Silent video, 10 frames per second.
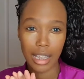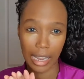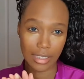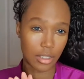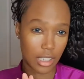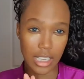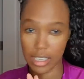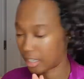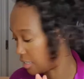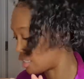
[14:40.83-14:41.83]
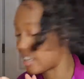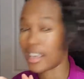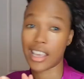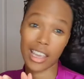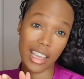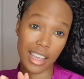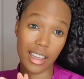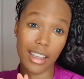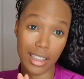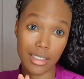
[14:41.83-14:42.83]
it
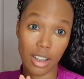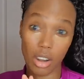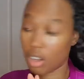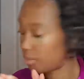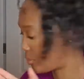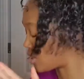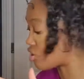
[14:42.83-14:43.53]
is a lot. It's